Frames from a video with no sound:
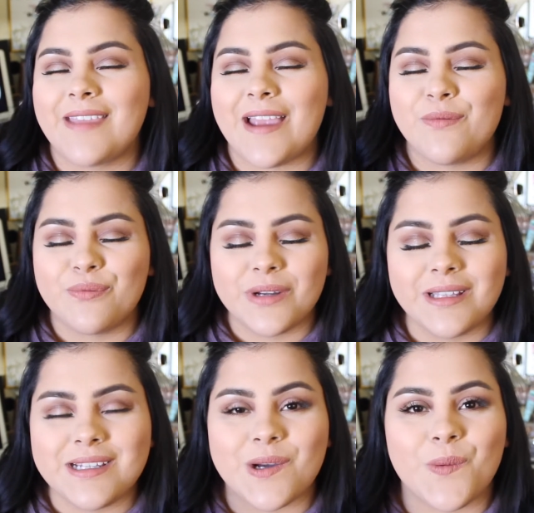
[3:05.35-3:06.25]
I
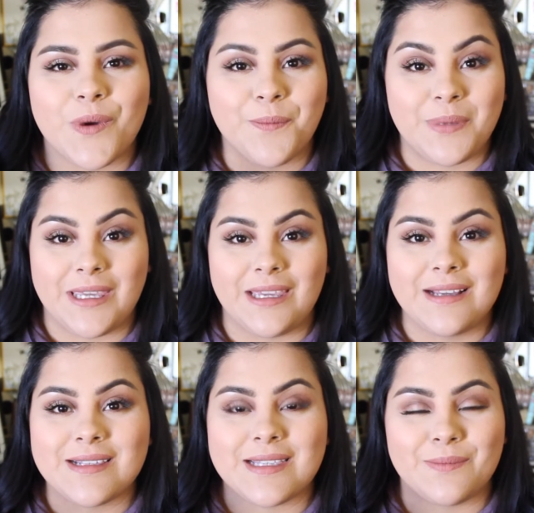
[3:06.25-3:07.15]
really don't wear
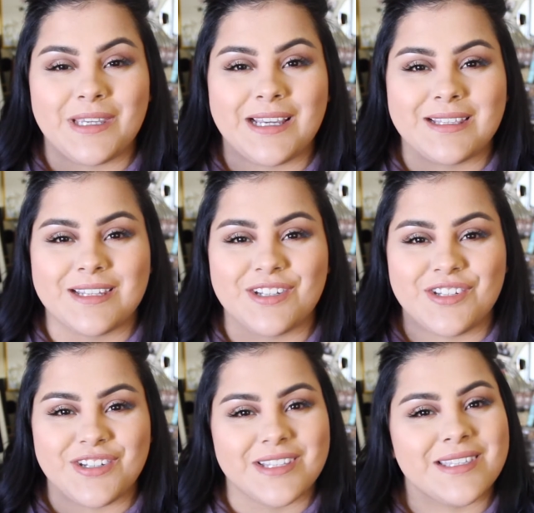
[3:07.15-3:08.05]
pinks because it's
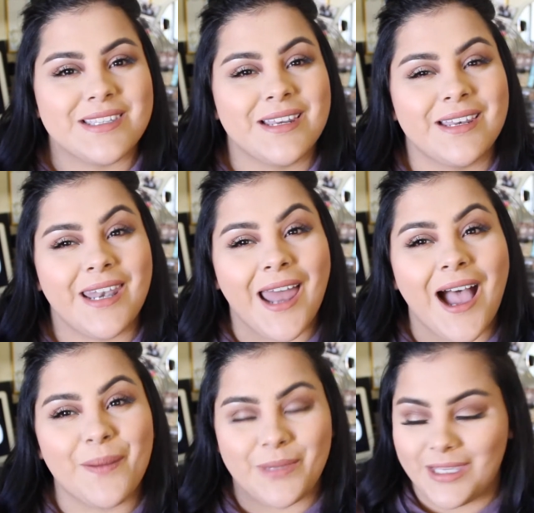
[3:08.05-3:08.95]
just
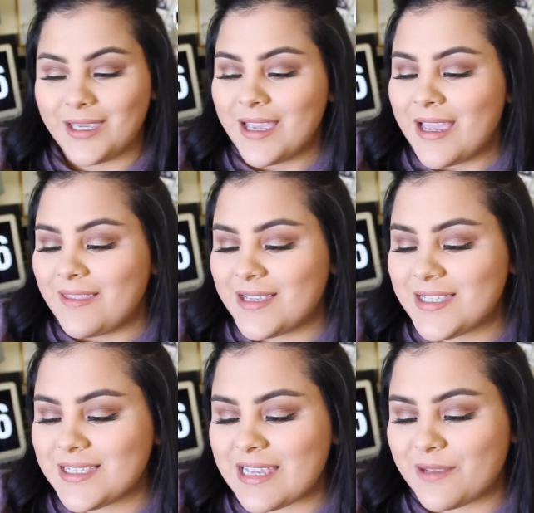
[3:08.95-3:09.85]
not me.
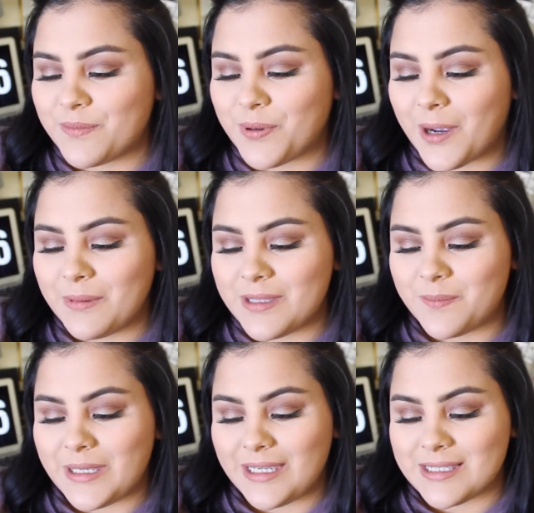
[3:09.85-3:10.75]
This is like probably the
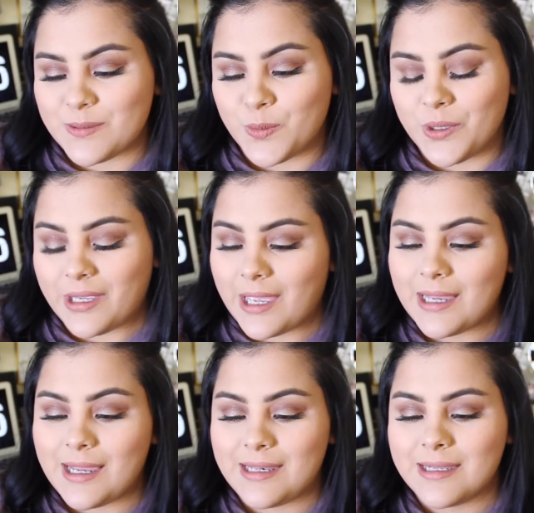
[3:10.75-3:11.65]
pinkest we'll
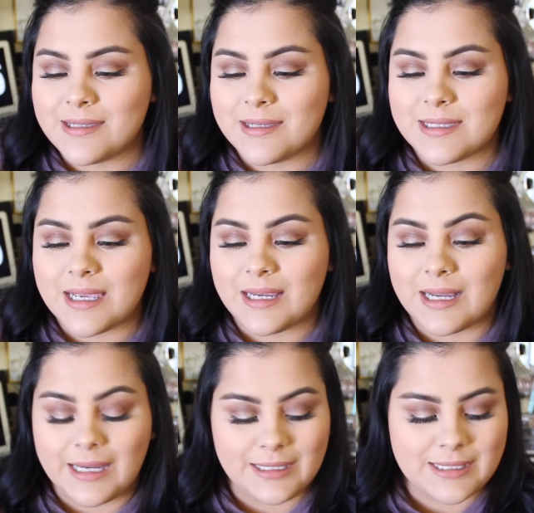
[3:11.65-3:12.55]
get, and this is
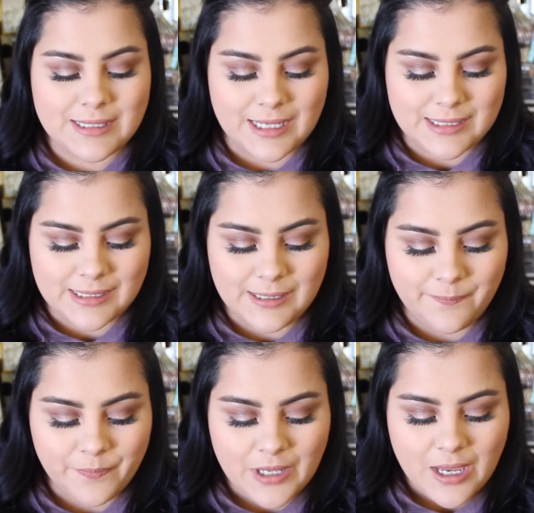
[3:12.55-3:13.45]
kind of
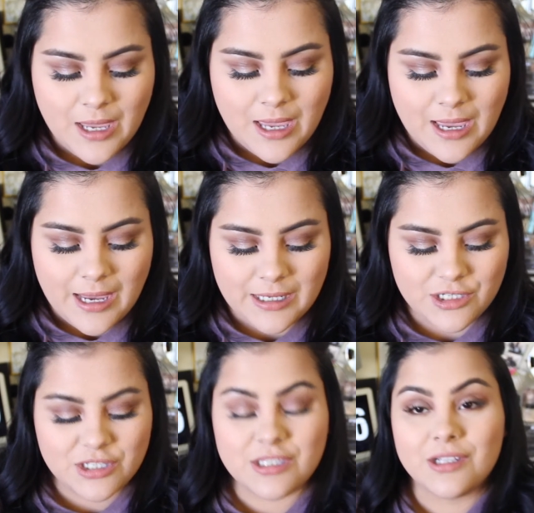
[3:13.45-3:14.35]
sexy. And
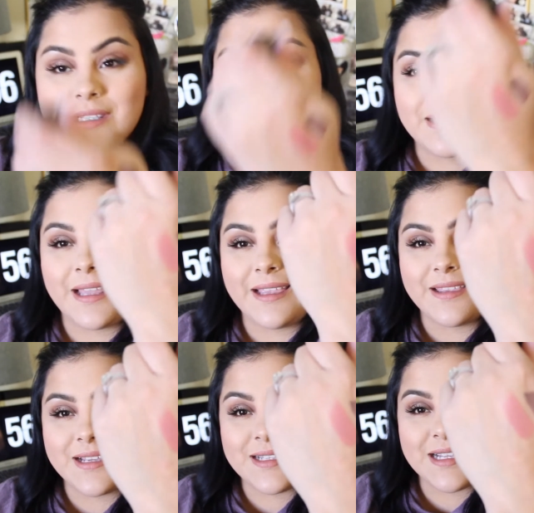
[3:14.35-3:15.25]
it just looks like
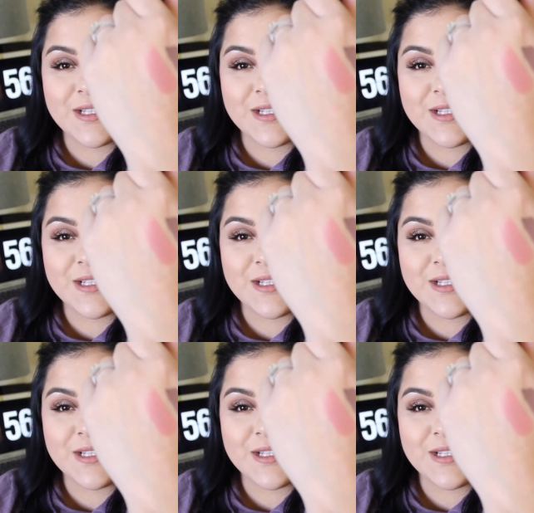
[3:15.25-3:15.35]
this.